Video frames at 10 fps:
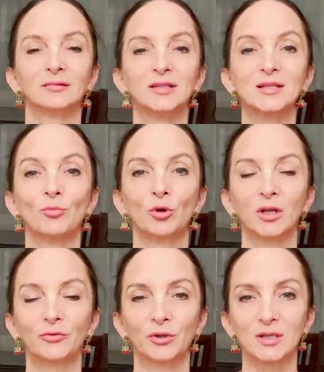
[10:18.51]
This
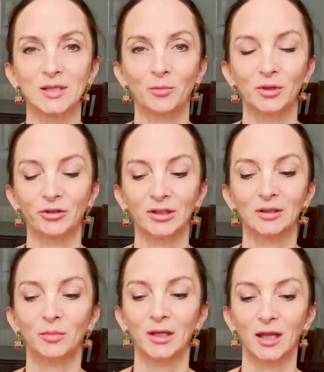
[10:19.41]
morning, for example,
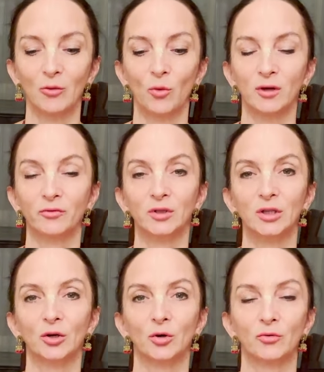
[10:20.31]
randomly came one
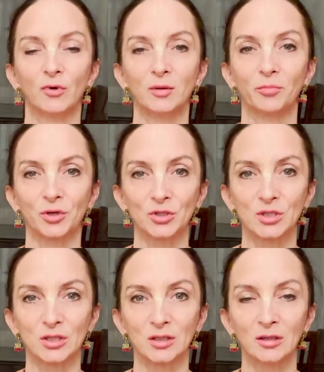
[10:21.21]
video of one
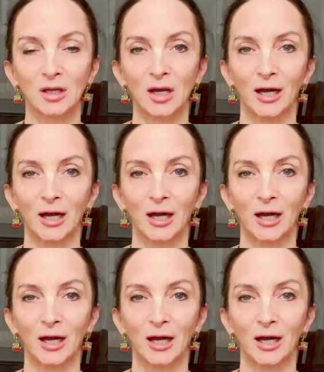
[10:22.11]
person,